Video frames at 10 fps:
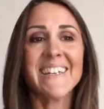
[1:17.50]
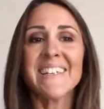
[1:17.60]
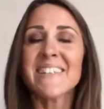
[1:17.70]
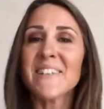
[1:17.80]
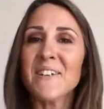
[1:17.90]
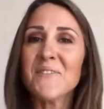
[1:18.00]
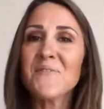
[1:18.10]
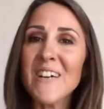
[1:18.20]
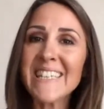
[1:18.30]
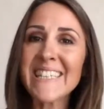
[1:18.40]
So
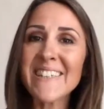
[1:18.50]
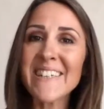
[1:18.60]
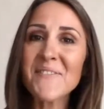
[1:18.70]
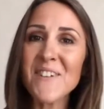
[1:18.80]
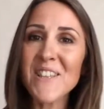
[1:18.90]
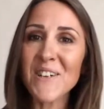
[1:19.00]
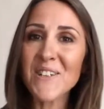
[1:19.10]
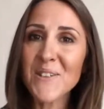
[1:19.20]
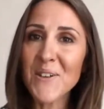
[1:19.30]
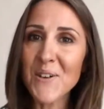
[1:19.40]
firstly, for
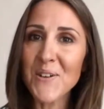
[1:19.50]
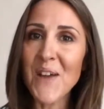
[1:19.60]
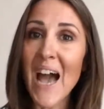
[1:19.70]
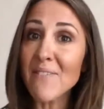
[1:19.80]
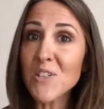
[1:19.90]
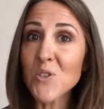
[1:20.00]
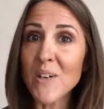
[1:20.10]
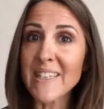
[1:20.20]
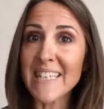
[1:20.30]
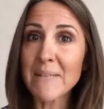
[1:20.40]
those who haven't
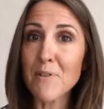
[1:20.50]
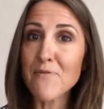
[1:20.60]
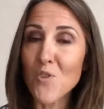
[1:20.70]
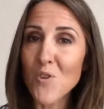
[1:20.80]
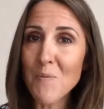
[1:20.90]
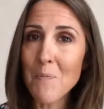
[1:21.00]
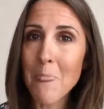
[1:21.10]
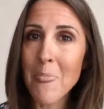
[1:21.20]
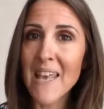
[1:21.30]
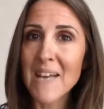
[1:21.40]
joined us before,
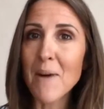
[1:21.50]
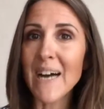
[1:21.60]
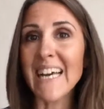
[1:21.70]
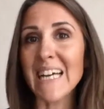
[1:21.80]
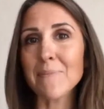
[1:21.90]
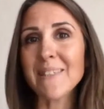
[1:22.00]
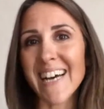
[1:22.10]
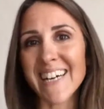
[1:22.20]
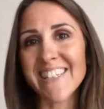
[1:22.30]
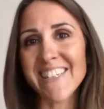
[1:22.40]
my name's
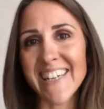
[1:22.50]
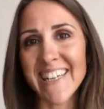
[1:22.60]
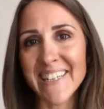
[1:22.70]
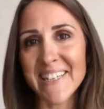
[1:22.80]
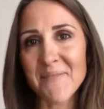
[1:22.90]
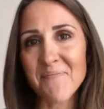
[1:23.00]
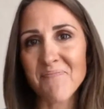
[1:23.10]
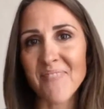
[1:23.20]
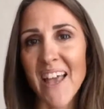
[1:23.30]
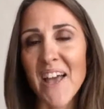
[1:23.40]
Tasha Jennings,
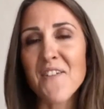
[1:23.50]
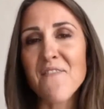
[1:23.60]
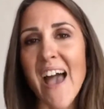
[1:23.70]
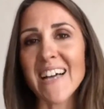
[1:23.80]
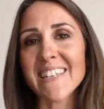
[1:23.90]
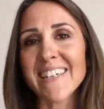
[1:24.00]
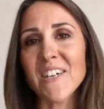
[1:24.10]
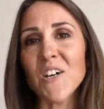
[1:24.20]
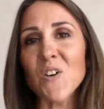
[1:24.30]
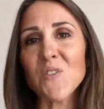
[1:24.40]
founder
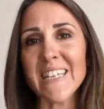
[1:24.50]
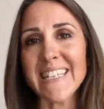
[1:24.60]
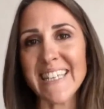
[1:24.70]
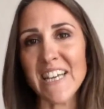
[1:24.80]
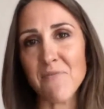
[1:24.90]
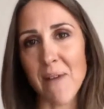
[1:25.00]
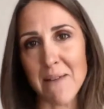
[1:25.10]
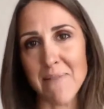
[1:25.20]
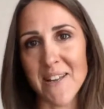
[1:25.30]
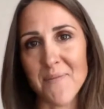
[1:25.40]
of Conceive
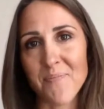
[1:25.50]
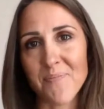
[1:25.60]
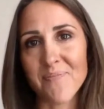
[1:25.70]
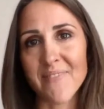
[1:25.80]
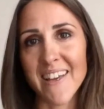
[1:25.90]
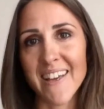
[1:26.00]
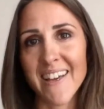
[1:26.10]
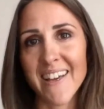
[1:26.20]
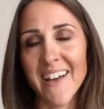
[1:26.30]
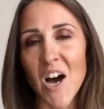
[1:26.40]
Baby.
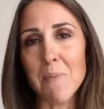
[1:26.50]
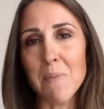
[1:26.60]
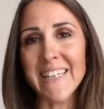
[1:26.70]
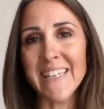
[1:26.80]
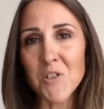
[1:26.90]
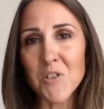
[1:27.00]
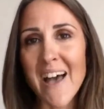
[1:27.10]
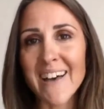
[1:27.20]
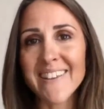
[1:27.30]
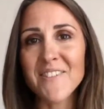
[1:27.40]
I'm a
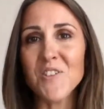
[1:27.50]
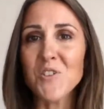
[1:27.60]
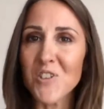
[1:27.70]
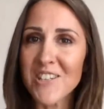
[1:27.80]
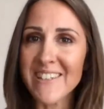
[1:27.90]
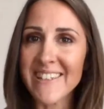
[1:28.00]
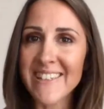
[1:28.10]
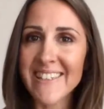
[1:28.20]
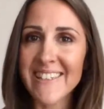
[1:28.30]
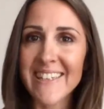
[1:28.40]
naturopath,
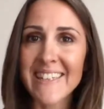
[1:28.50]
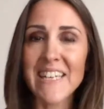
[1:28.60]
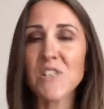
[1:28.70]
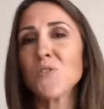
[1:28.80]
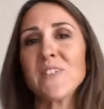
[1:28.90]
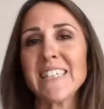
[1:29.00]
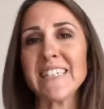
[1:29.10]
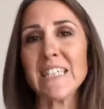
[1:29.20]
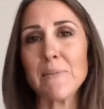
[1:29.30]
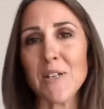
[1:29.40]
nutritionist, natural fertility
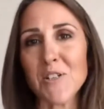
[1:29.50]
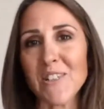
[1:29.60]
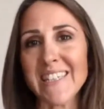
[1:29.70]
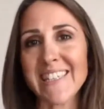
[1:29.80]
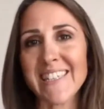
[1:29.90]
specialist,